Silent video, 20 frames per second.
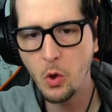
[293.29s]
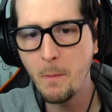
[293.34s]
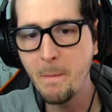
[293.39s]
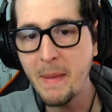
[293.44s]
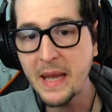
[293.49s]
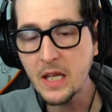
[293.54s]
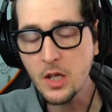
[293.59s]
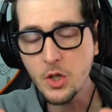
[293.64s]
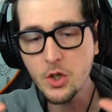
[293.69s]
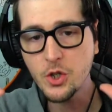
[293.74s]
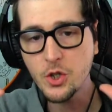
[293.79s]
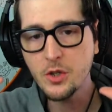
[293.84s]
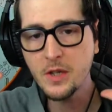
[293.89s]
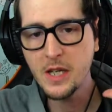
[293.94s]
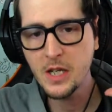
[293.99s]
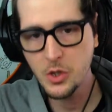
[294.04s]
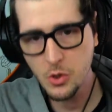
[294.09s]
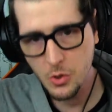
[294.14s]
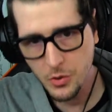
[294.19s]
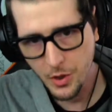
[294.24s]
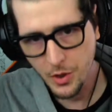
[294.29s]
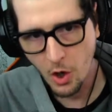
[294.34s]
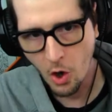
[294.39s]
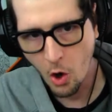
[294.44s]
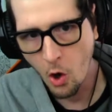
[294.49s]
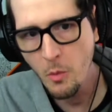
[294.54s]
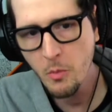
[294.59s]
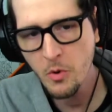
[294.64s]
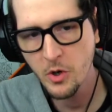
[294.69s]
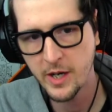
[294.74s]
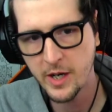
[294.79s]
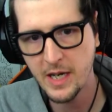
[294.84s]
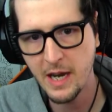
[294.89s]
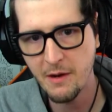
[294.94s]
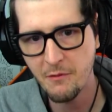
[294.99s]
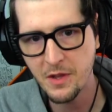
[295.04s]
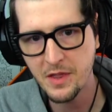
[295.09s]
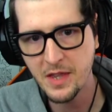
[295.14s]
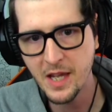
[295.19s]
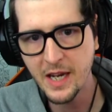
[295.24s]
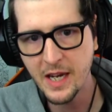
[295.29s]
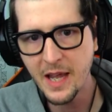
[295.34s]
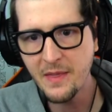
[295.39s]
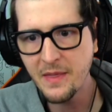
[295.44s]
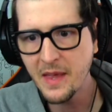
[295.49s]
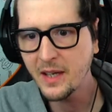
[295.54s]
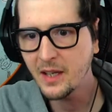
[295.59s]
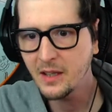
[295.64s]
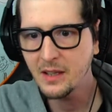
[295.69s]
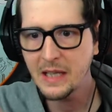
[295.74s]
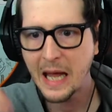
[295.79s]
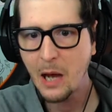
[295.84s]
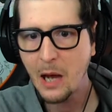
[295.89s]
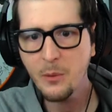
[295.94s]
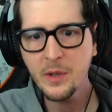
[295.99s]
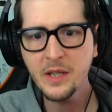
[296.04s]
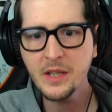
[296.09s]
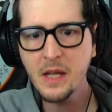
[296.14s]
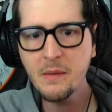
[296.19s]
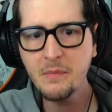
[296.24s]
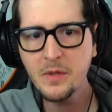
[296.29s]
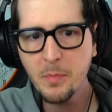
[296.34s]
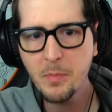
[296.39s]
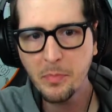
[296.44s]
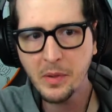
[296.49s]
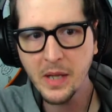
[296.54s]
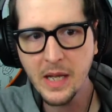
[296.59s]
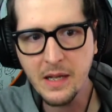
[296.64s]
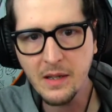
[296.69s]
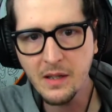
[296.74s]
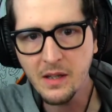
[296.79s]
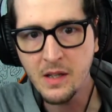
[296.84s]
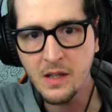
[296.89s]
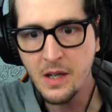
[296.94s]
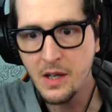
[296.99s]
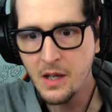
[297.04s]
making sure they do their homework and everything, and then allowing them to play